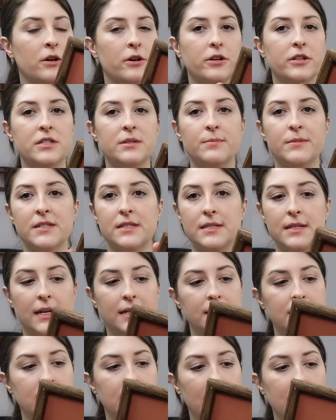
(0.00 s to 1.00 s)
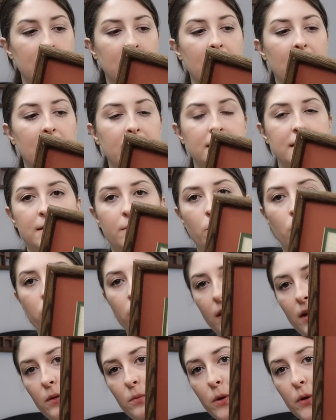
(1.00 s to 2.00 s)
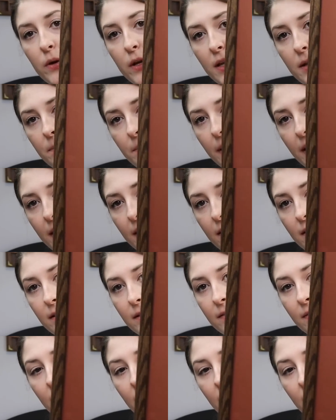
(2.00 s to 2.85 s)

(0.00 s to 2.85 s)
Christmas 1989. Someone like wrote it in pen.